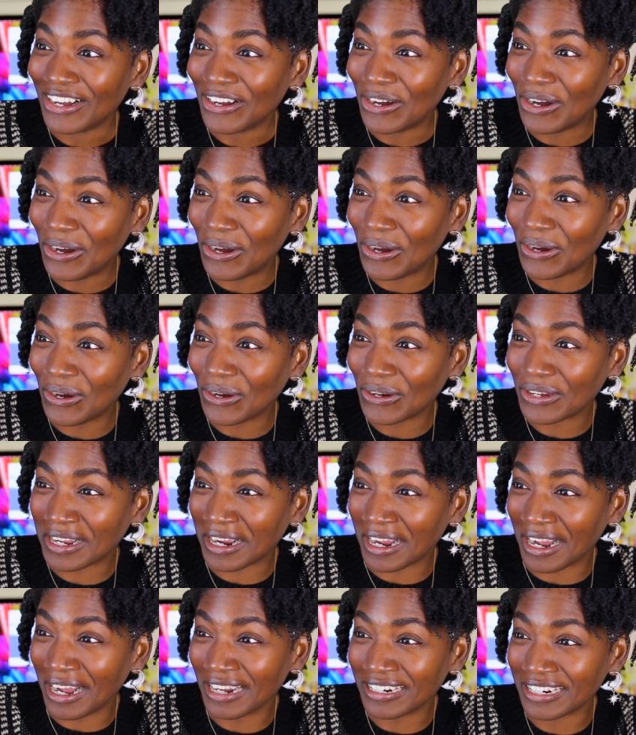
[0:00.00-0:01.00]
Oh,
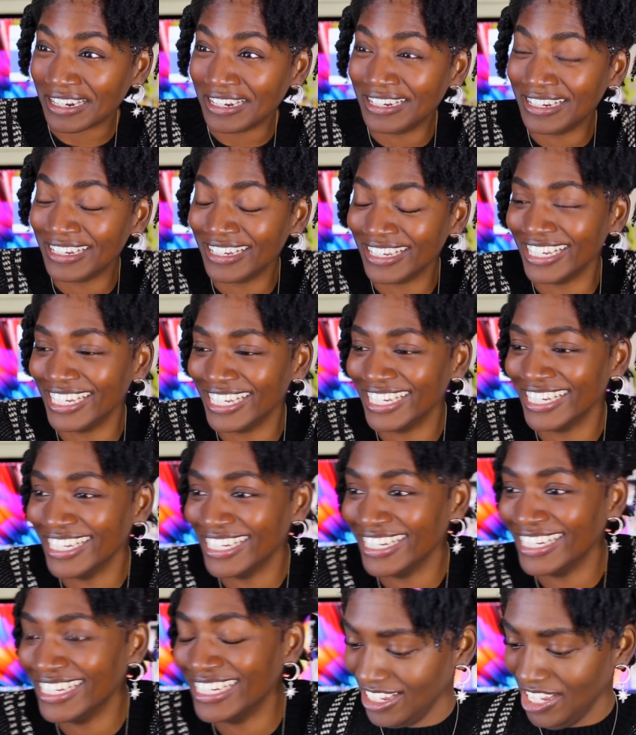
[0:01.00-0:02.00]
God.
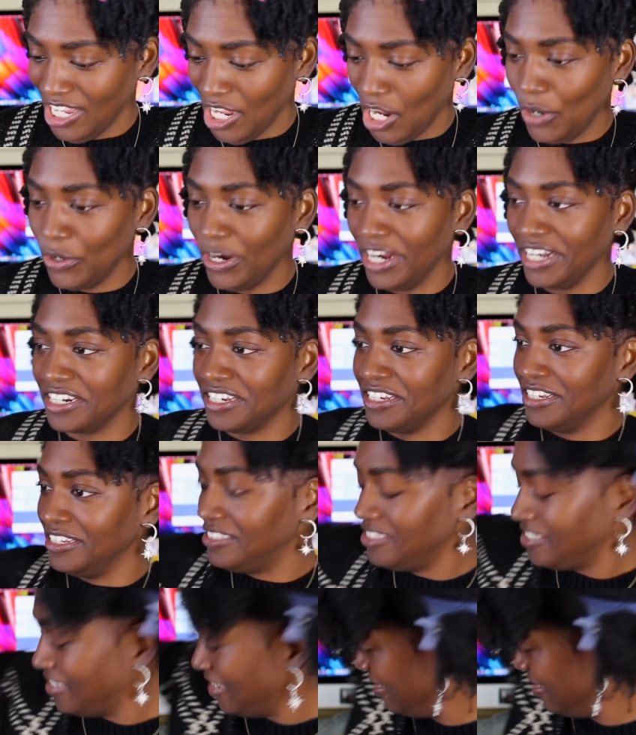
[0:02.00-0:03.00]
All right, kids.